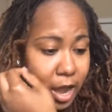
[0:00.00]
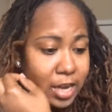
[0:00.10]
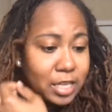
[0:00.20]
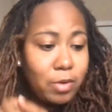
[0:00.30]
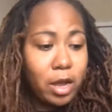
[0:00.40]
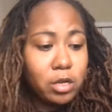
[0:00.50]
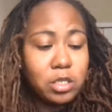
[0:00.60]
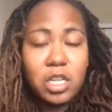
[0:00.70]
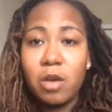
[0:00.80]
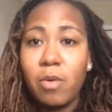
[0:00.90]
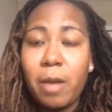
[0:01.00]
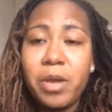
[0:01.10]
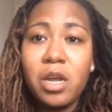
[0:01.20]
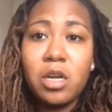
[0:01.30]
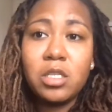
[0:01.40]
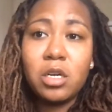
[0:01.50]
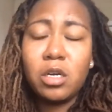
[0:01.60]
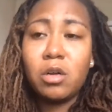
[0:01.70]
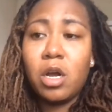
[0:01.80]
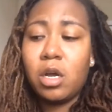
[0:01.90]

That's why I don't understand why parents are